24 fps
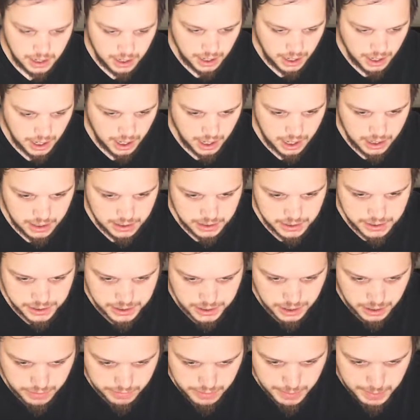And I'm just
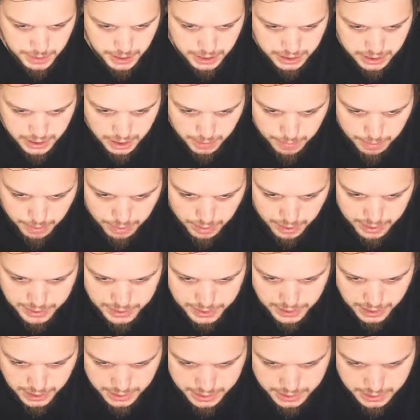going to repeat that
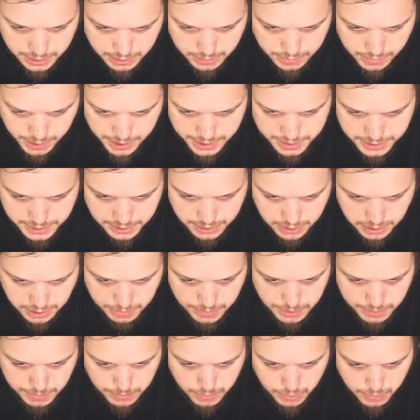process and erase a little
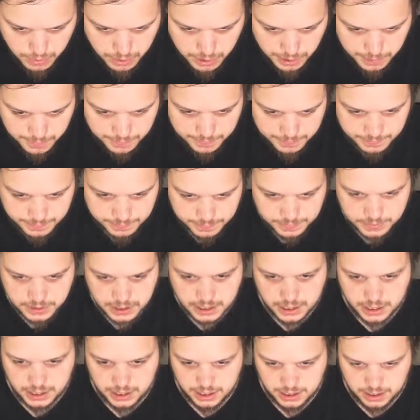bit more.
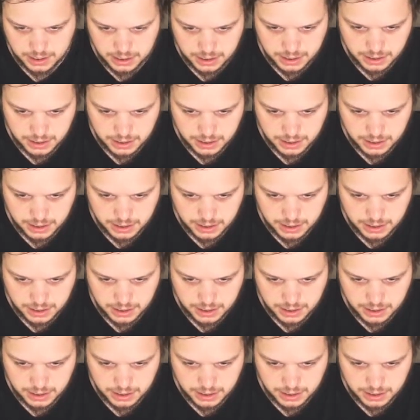Okay?